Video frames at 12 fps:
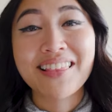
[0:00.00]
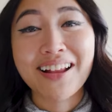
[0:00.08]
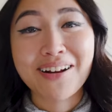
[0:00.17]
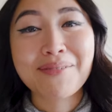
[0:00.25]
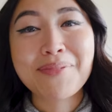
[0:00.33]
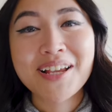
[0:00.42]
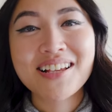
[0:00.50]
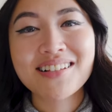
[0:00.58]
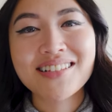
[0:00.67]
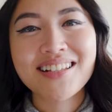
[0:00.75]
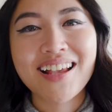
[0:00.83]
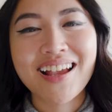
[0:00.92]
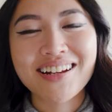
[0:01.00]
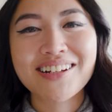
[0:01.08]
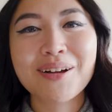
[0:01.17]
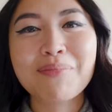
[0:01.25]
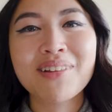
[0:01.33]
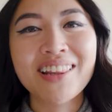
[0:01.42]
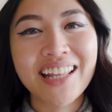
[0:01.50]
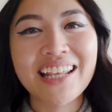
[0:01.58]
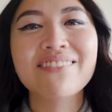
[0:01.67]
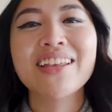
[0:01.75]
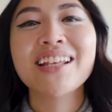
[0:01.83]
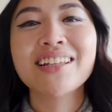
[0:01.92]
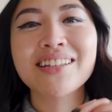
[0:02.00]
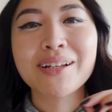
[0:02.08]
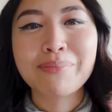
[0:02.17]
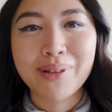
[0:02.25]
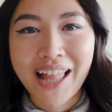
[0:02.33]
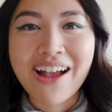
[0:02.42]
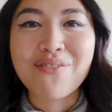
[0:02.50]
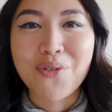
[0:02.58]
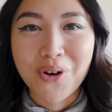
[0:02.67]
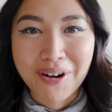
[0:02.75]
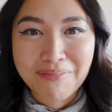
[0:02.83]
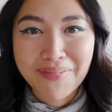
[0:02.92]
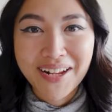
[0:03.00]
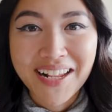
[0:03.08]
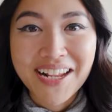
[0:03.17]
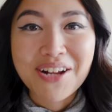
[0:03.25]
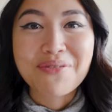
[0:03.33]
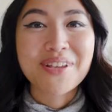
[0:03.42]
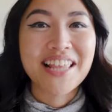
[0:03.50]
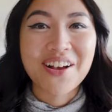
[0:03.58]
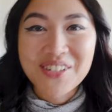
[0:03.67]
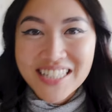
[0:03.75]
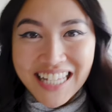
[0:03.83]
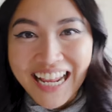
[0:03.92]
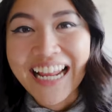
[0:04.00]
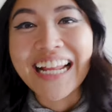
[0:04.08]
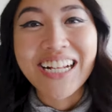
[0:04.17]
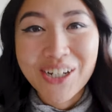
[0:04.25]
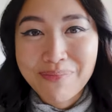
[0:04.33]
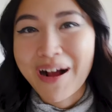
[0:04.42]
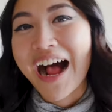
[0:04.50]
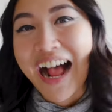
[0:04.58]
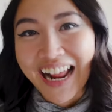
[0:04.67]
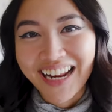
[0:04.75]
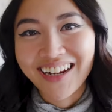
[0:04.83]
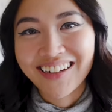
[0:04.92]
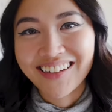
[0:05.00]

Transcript: therapist ended up leaving the platform without saying goodbye.